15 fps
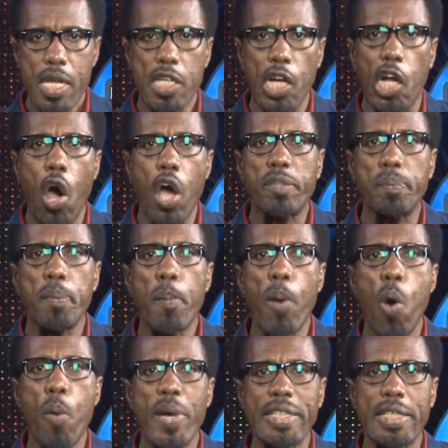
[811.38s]
The gospel
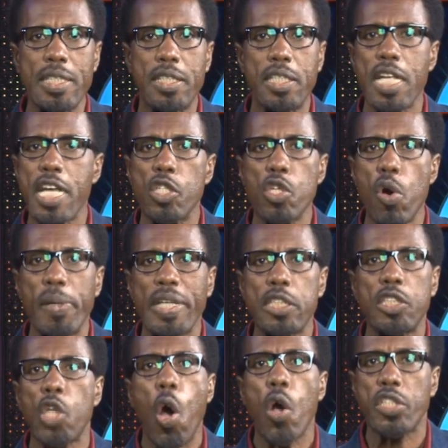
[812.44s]
moment at Sting
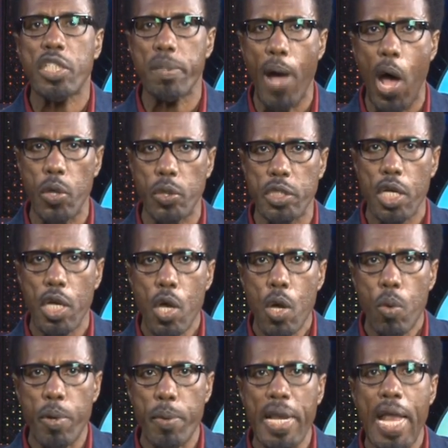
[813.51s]
nobody talks about.
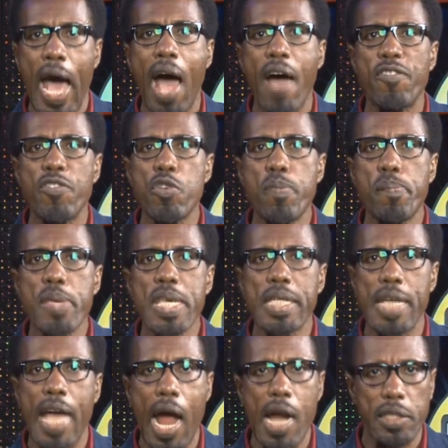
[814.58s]
We will have you
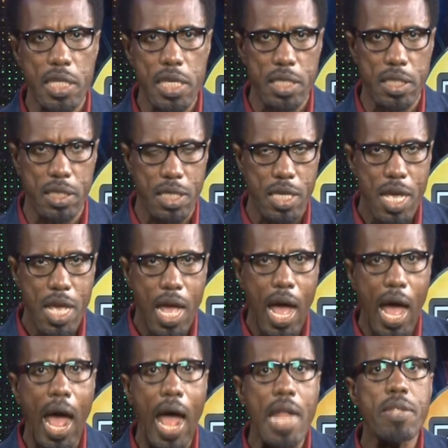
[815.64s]
meet the artist
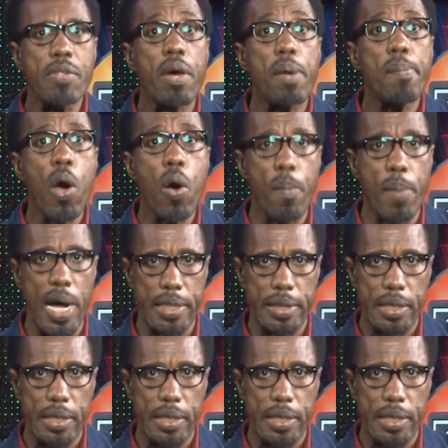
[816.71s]
and the moment.